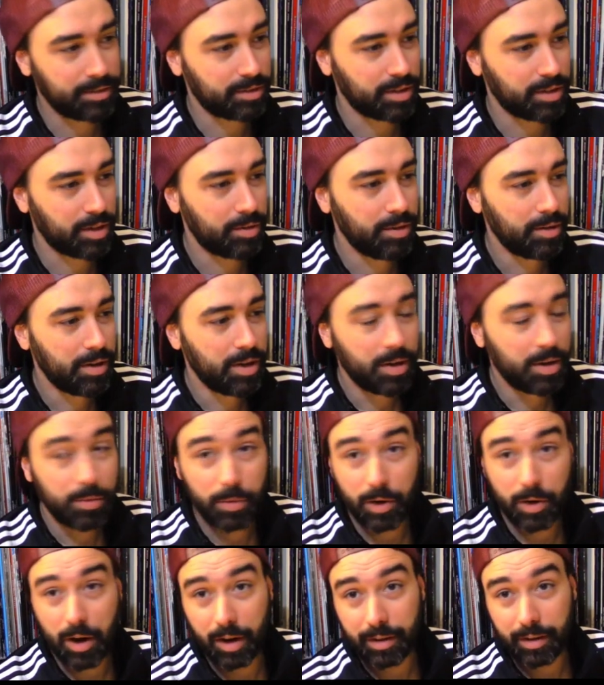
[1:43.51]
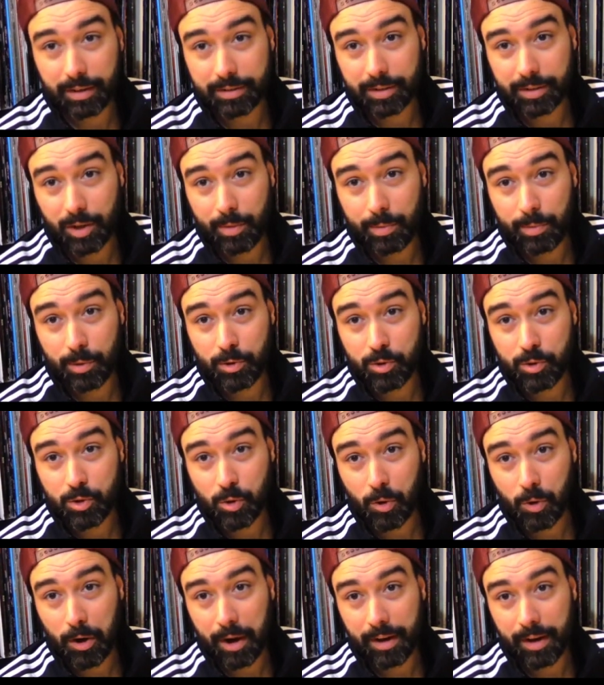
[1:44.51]
So, regardless, I hope you
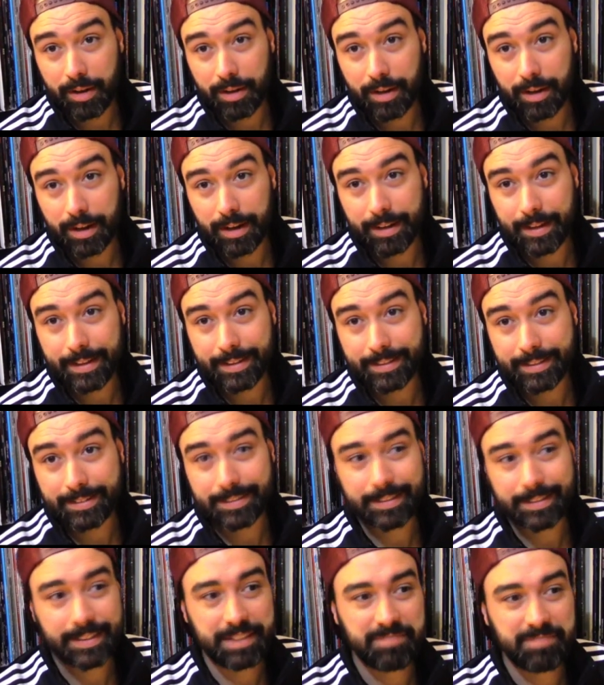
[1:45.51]
enjoy this